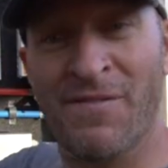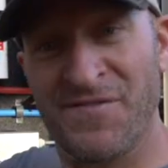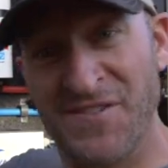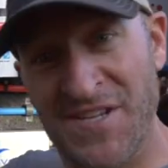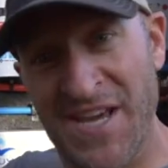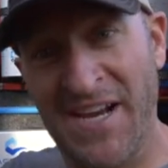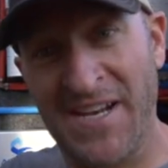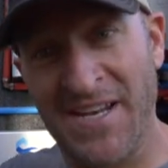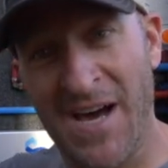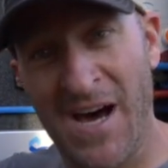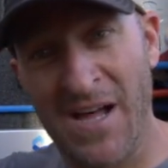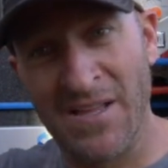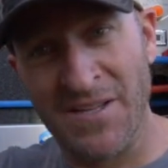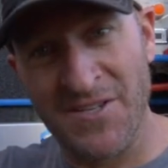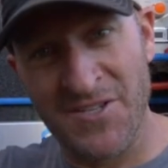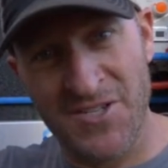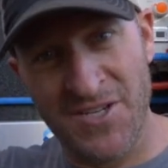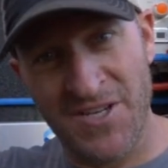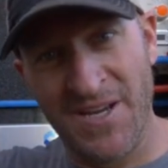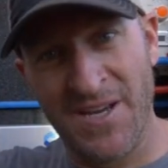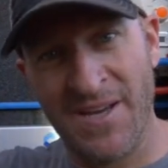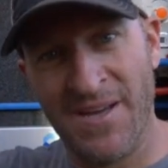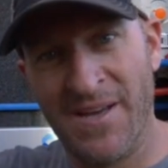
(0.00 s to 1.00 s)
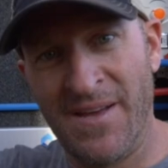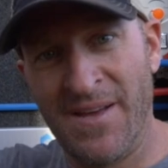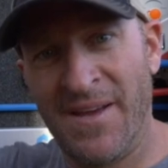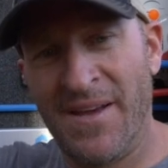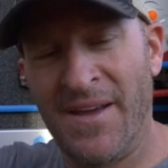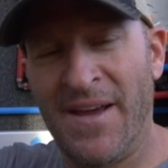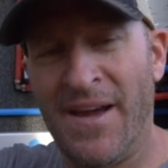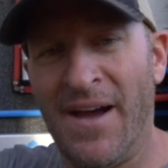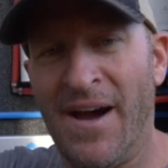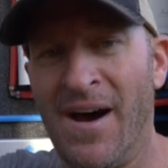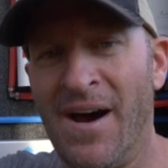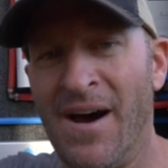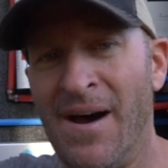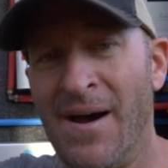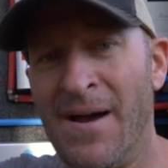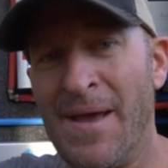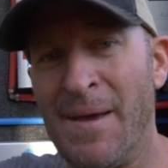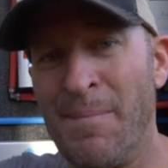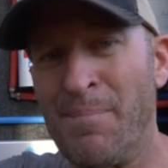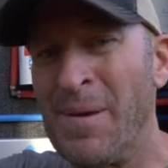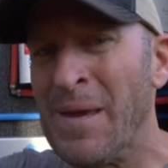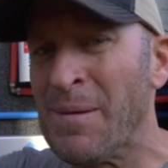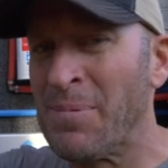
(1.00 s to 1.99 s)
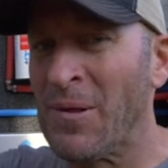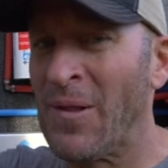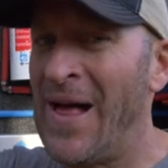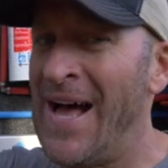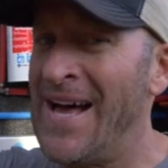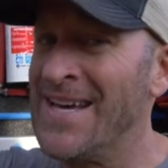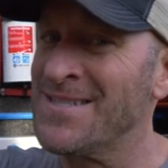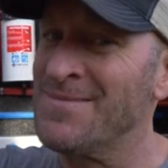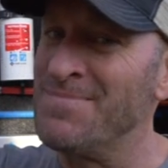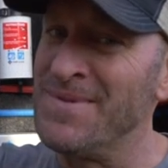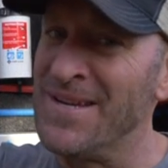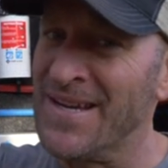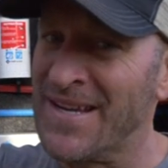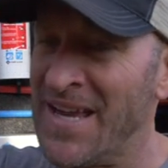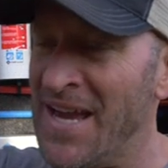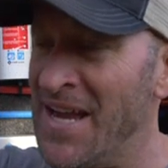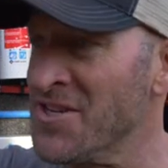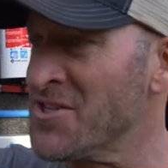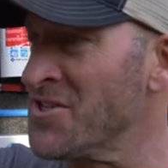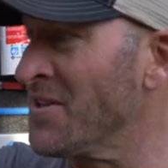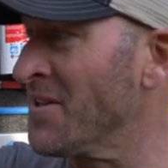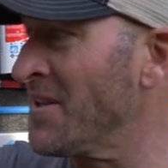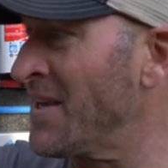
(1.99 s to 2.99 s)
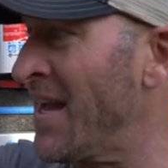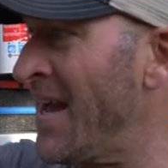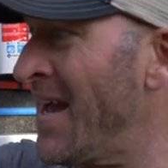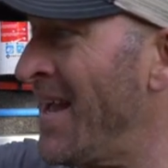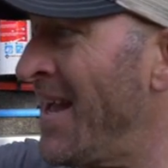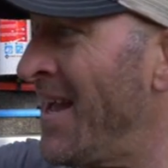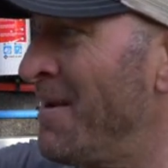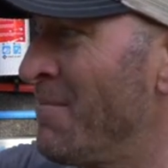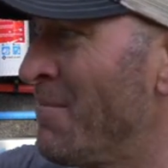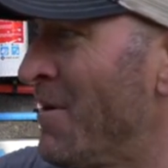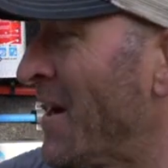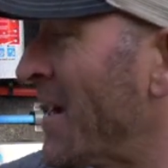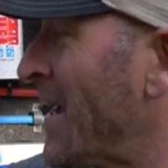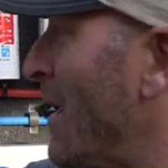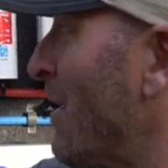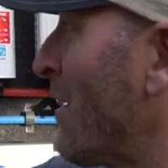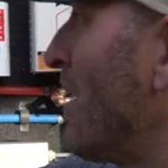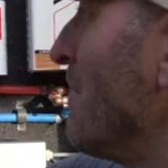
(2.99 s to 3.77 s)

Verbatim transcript: of technology. And people ask me occasionally, hey Mike, how